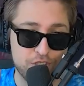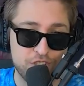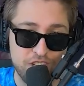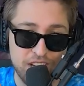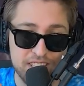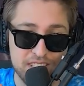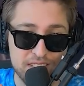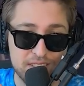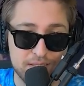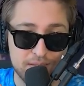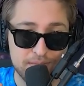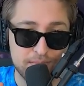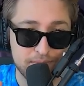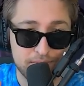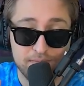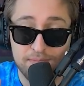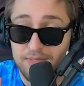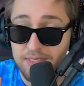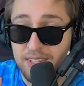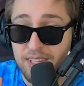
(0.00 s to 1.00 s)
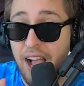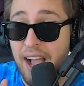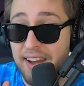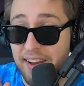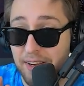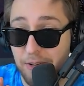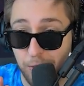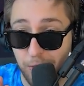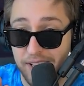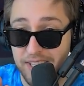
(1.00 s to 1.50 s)
just
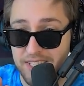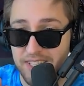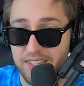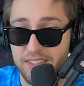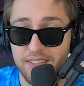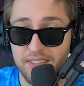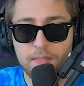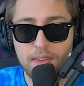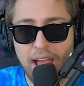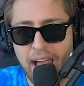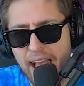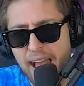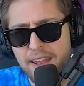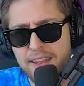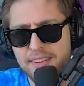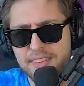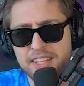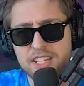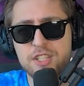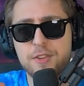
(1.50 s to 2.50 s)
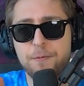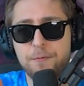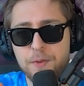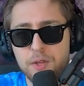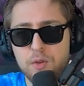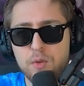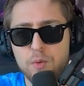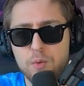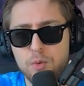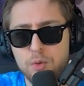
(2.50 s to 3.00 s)
kinda crazy. And there's a
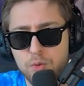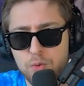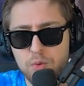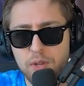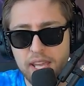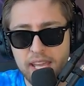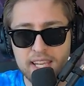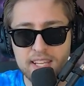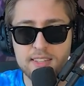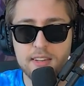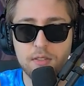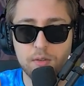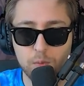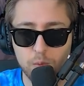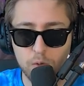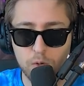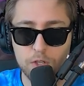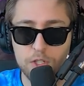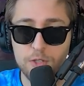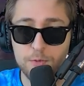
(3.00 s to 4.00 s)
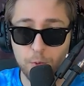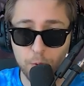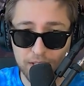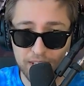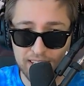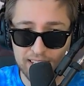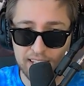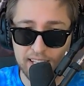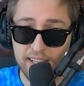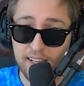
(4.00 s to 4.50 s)
few new extra rewards for
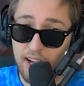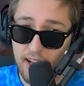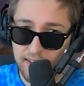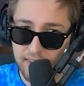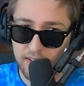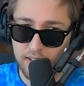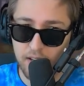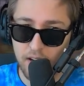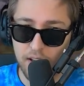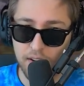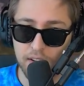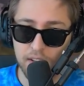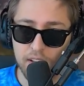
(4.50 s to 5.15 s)
killing Atakan.